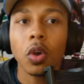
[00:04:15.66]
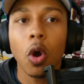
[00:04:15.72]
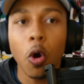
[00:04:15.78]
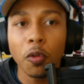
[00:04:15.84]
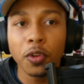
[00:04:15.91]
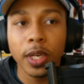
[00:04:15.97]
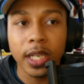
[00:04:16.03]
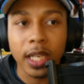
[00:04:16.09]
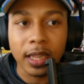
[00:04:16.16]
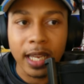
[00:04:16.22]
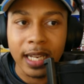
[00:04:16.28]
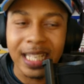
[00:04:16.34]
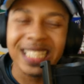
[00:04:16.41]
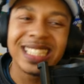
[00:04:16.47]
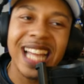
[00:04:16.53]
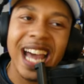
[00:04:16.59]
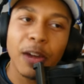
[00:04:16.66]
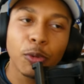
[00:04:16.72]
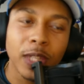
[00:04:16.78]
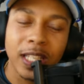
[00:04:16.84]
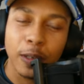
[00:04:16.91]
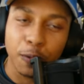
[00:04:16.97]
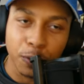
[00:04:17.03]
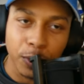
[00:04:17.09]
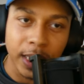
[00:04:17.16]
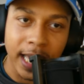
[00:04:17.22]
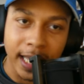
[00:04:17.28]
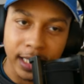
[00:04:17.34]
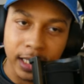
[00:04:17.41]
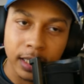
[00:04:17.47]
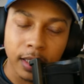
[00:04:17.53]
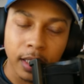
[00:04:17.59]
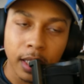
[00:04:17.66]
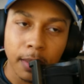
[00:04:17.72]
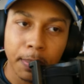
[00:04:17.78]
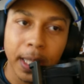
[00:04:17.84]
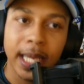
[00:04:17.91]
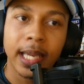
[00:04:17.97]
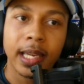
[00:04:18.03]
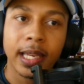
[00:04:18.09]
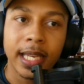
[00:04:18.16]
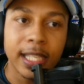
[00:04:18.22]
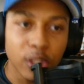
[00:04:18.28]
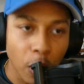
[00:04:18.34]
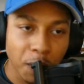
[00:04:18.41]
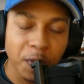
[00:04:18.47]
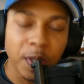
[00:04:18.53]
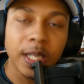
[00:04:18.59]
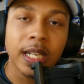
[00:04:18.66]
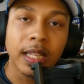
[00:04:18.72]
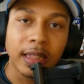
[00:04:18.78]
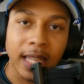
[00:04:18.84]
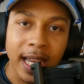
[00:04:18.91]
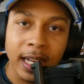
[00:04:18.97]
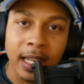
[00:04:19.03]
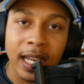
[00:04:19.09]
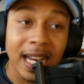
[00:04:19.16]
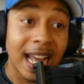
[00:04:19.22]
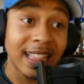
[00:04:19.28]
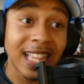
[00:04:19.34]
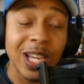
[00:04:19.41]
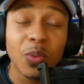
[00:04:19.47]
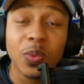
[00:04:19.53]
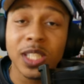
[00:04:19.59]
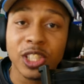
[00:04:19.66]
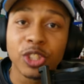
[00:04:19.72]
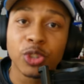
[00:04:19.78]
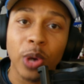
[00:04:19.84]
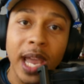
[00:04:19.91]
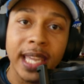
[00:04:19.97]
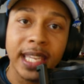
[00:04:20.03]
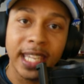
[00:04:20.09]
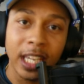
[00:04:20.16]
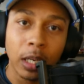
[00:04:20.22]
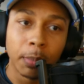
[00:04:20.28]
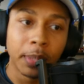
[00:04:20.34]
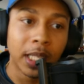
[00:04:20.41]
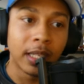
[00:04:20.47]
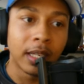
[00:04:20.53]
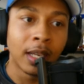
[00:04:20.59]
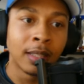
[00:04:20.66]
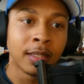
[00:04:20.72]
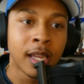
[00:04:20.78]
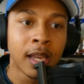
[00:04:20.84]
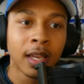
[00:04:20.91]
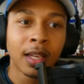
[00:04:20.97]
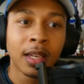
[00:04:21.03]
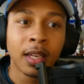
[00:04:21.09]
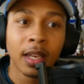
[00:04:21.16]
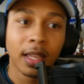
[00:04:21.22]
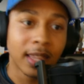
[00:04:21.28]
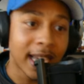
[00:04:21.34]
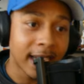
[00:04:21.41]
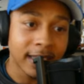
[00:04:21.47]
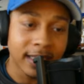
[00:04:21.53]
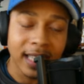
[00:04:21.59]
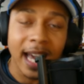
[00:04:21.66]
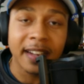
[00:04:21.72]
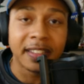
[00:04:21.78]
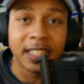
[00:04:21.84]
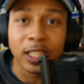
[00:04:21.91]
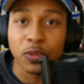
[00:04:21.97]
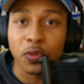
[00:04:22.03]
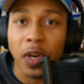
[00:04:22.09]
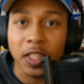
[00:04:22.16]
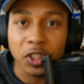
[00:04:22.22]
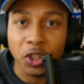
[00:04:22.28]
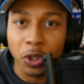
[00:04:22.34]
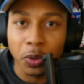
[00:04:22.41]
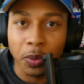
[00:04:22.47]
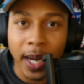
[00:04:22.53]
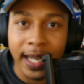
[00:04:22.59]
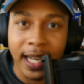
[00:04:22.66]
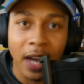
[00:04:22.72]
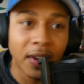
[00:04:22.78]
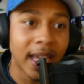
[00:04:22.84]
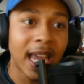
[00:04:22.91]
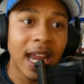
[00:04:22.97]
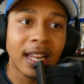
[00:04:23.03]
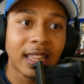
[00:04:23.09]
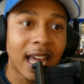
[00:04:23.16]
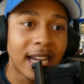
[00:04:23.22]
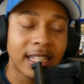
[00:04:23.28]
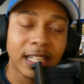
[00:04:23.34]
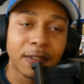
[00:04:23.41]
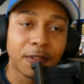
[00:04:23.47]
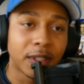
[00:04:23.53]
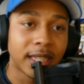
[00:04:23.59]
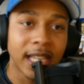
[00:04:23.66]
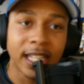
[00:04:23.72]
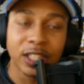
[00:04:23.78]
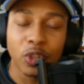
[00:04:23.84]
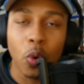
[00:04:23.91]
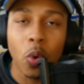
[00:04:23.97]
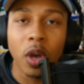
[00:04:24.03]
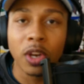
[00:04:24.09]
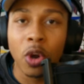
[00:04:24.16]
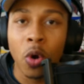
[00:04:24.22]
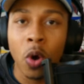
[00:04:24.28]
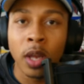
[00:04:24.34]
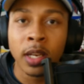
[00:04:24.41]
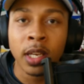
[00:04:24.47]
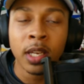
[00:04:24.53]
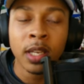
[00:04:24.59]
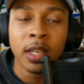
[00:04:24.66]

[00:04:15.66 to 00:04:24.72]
over in Atlanta. He's not really a free agent, but he's over in Atlanta, and I think we should try and get him, because Atlanta's kind of dysfunctional right now. They got a lot of different things going on